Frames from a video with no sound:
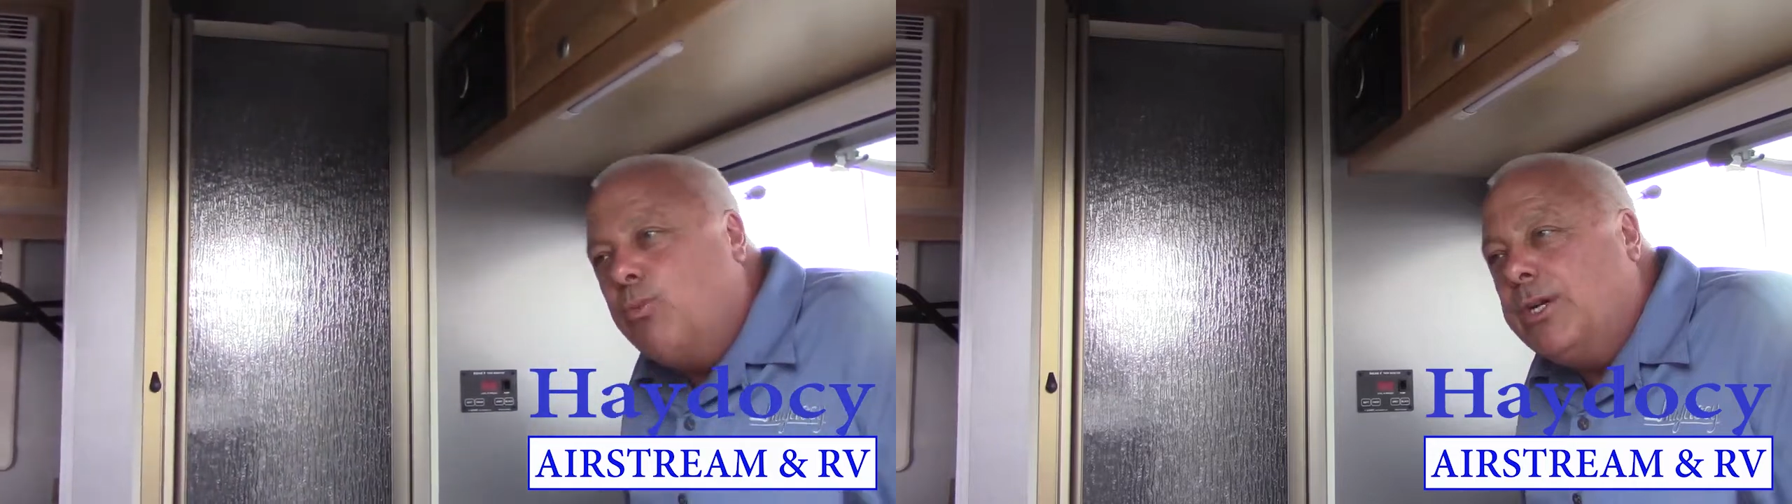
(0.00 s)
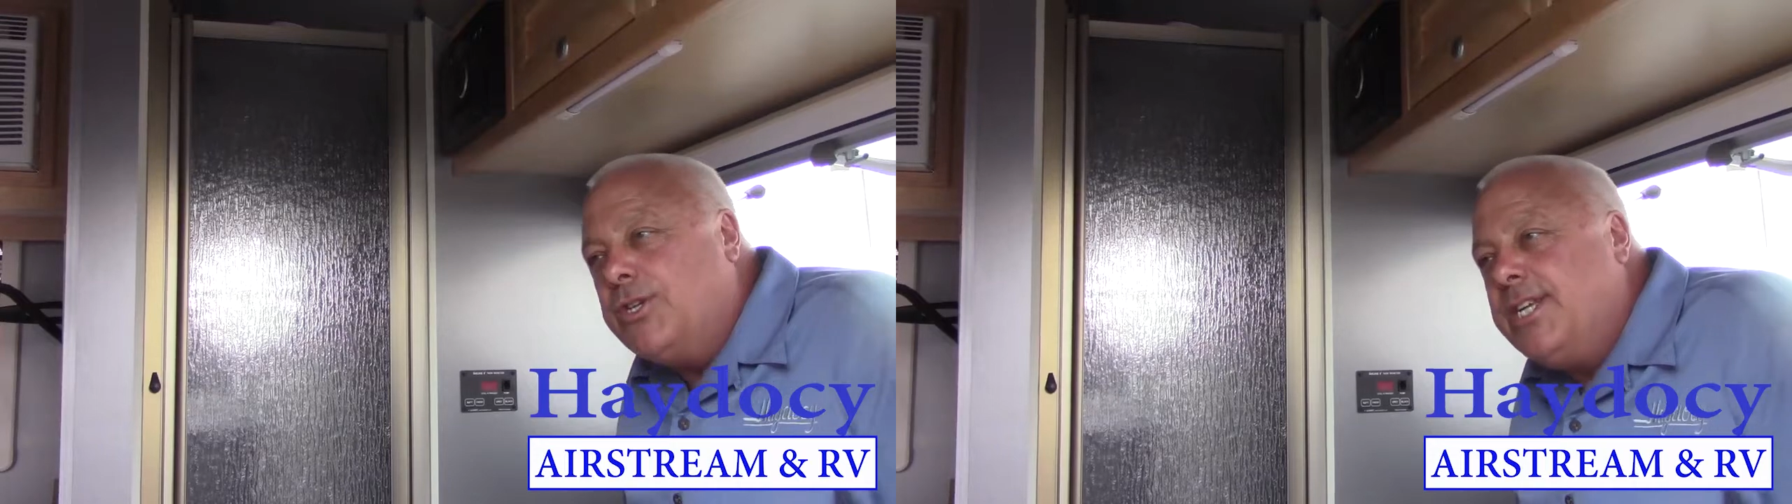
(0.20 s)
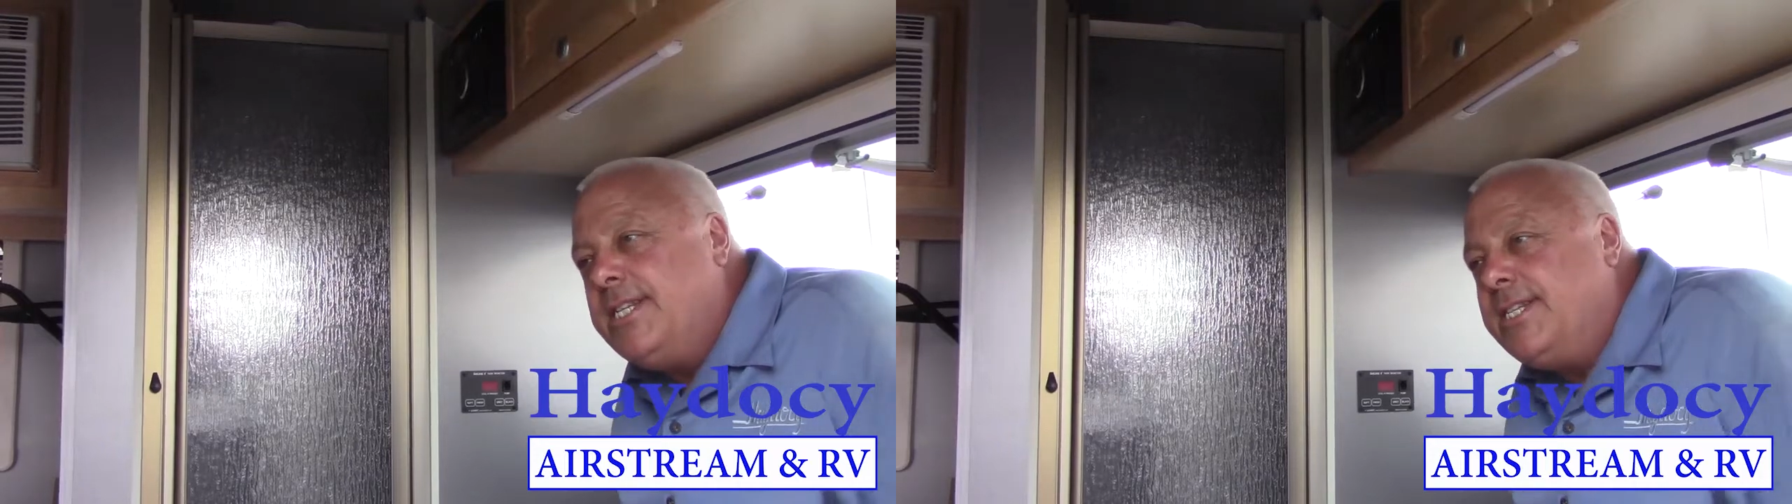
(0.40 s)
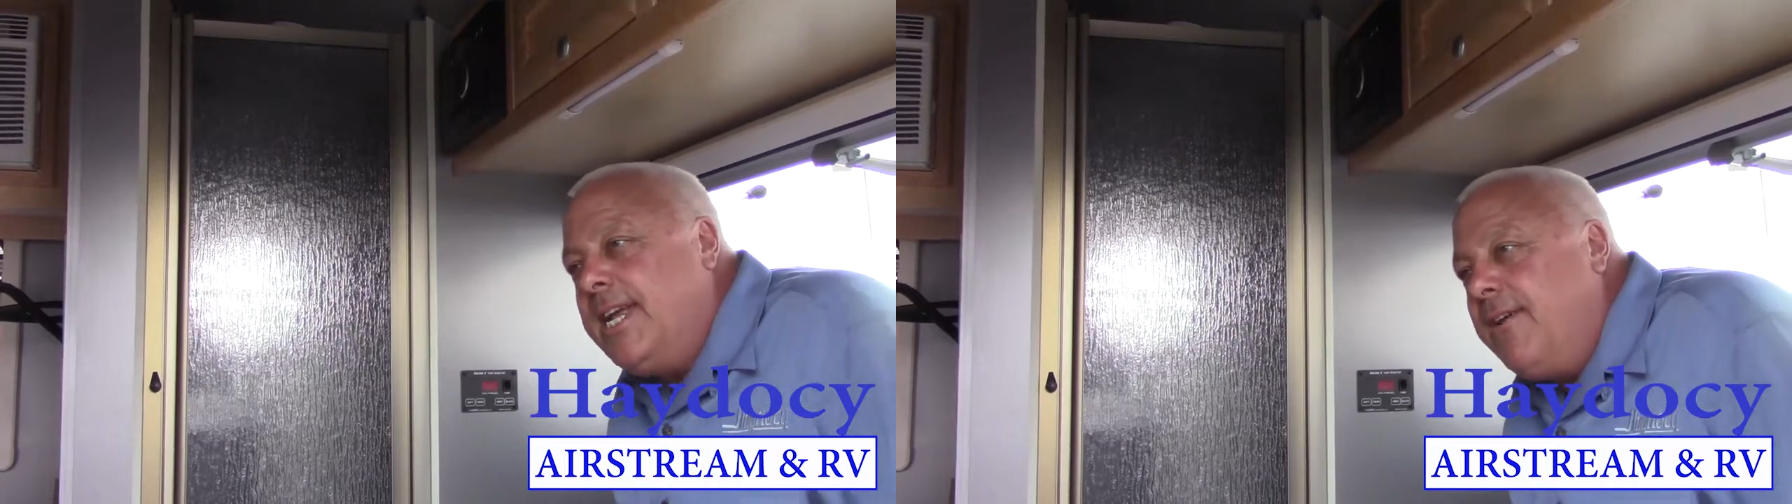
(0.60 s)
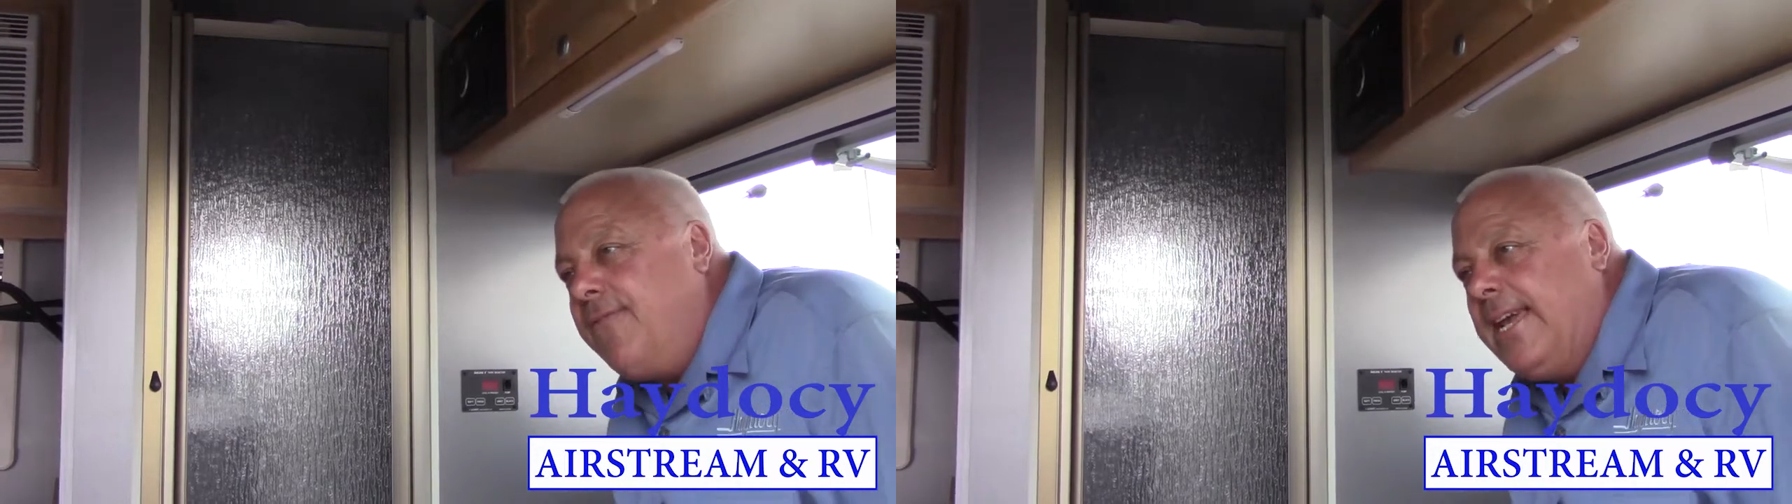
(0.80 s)
which these
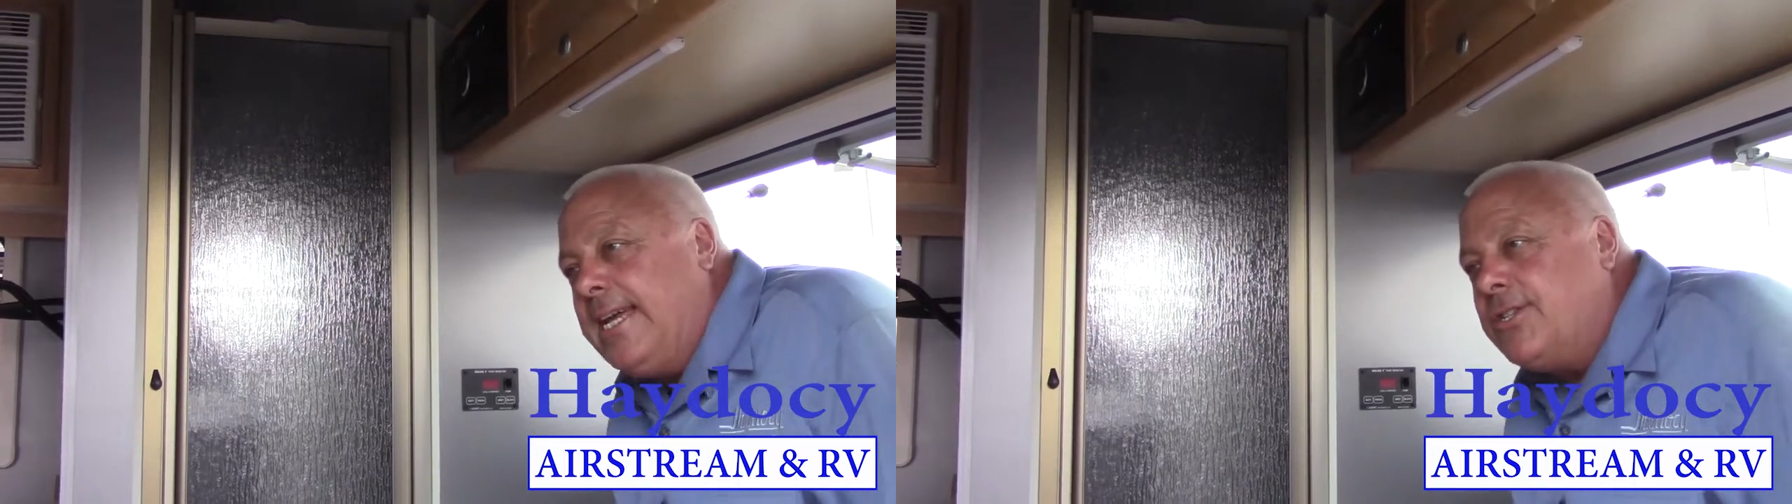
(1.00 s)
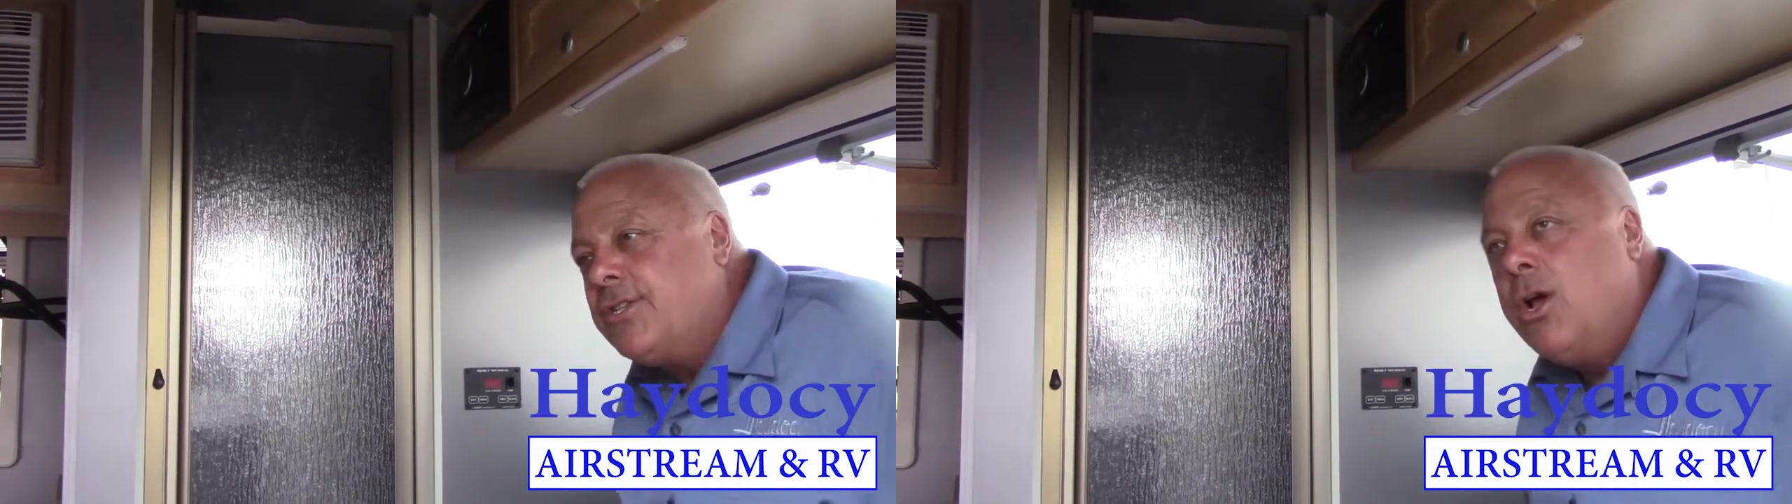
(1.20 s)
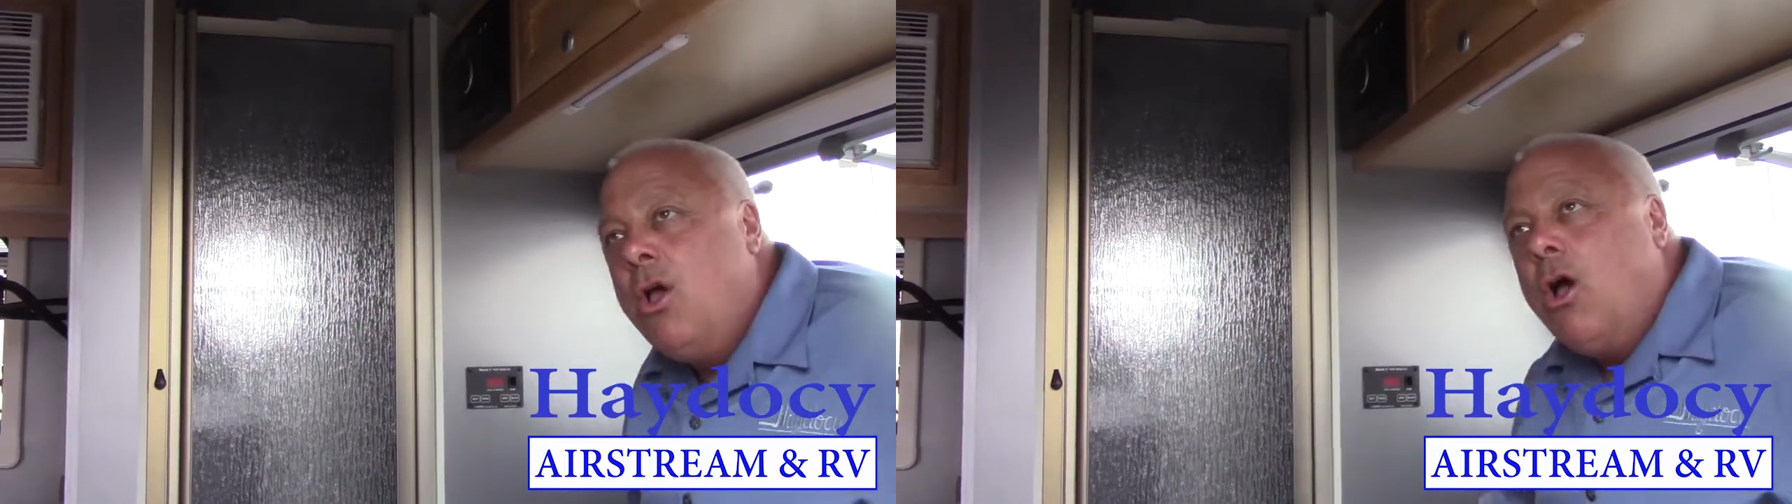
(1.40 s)
TVs